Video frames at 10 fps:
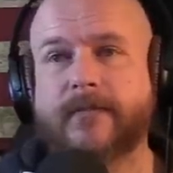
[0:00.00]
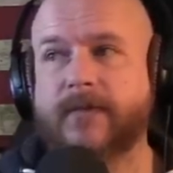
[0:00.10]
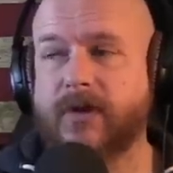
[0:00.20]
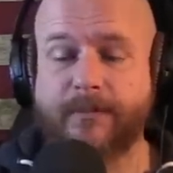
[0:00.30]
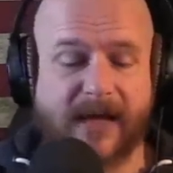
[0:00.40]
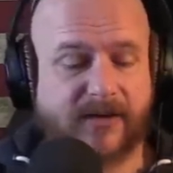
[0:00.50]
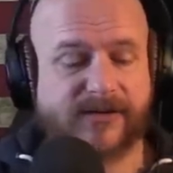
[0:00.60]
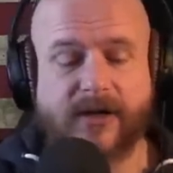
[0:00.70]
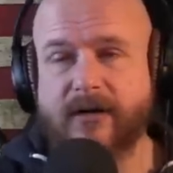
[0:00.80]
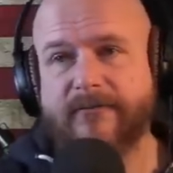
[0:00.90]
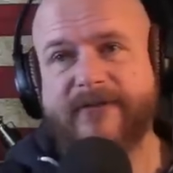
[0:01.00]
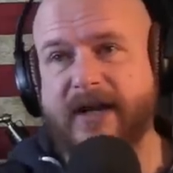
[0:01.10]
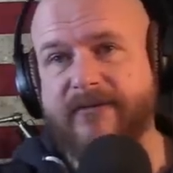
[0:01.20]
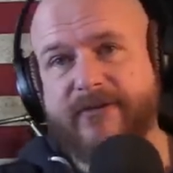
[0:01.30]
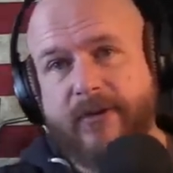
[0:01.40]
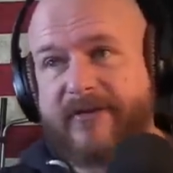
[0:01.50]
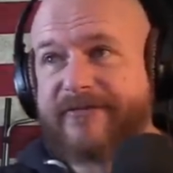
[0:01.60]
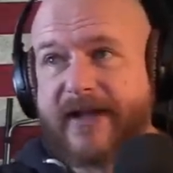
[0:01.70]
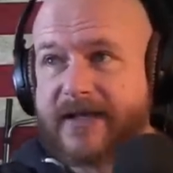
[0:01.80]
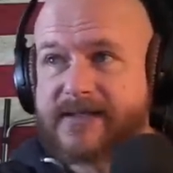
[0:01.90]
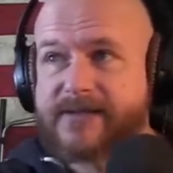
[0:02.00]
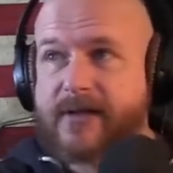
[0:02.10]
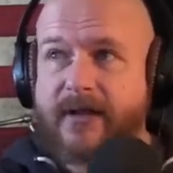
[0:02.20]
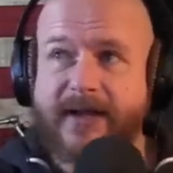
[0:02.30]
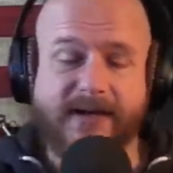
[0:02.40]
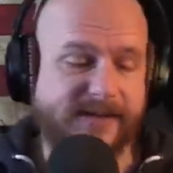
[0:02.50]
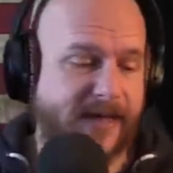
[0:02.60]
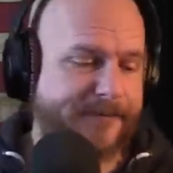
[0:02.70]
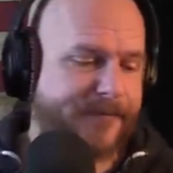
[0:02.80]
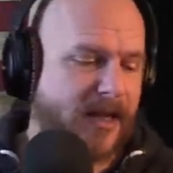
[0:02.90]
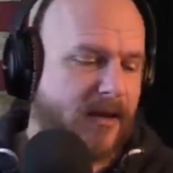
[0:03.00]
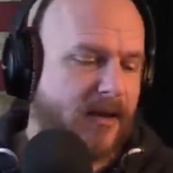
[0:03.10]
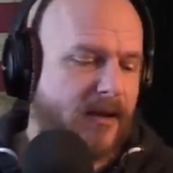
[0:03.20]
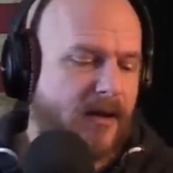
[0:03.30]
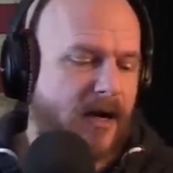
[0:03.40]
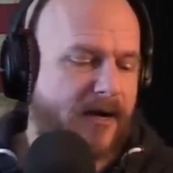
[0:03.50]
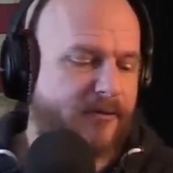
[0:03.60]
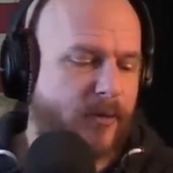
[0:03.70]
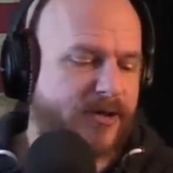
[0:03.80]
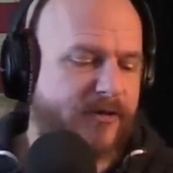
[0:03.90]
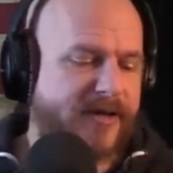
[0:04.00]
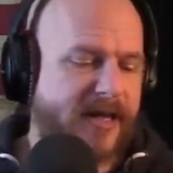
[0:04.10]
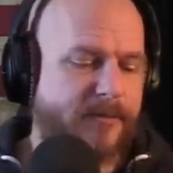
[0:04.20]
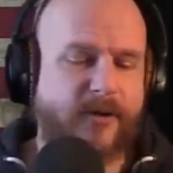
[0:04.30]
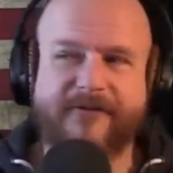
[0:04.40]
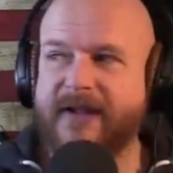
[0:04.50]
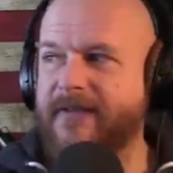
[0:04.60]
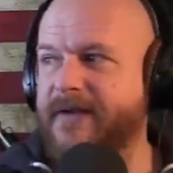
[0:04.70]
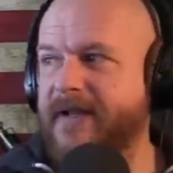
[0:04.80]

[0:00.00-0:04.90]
You better start vetting for red flags. That's all I got to say. All right, before we do the dating profile of the day,